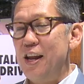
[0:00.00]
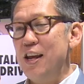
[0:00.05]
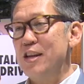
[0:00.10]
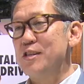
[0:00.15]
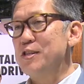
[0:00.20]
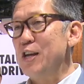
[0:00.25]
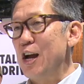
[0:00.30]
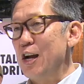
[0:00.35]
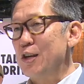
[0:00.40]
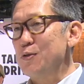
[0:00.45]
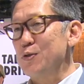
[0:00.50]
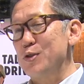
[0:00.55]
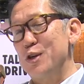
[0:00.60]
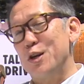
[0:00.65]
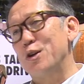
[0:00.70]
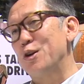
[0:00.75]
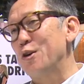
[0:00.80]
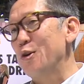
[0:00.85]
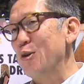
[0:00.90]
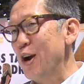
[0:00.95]
N S X was a
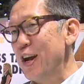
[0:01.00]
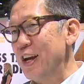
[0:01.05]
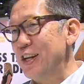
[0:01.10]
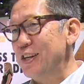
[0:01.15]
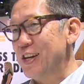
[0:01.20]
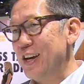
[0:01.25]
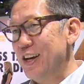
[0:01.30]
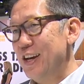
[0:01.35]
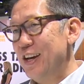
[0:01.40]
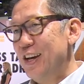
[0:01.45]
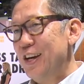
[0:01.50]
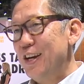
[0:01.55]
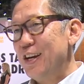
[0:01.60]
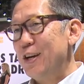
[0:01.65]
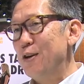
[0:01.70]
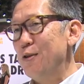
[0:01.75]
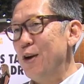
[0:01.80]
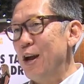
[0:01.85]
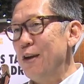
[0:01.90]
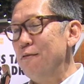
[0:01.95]
great,
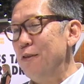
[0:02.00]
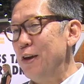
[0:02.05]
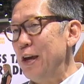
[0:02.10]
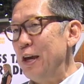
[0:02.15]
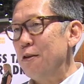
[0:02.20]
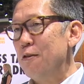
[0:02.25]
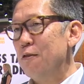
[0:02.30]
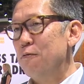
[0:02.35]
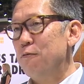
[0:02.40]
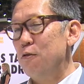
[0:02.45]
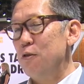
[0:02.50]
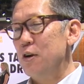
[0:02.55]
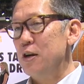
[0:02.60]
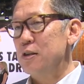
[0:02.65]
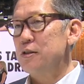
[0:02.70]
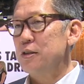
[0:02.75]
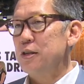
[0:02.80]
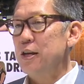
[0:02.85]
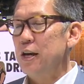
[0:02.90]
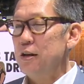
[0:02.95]
great vehicle for
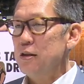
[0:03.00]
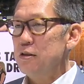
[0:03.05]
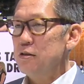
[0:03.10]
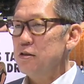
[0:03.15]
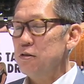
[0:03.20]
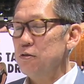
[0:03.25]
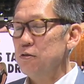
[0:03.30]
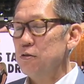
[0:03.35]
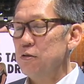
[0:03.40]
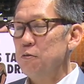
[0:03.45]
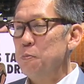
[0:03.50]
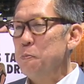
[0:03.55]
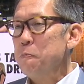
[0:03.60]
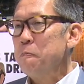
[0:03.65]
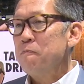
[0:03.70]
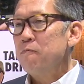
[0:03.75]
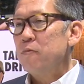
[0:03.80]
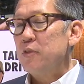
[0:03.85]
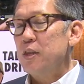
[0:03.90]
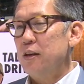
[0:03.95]
us to get into
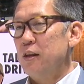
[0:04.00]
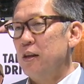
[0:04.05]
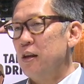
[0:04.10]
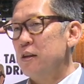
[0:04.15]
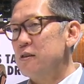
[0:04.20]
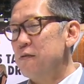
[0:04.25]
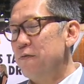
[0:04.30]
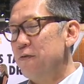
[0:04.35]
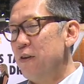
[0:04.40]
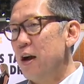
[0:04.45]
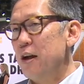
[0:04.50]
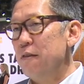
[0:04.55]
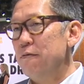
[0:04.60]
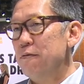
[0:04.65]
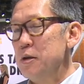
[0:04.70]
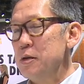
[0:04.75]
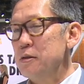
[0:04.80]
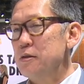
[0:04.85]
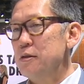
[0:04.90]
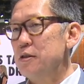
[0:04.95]
the electrified
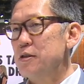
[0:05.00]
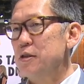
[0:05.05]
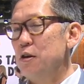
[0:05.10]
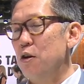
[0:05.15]
business.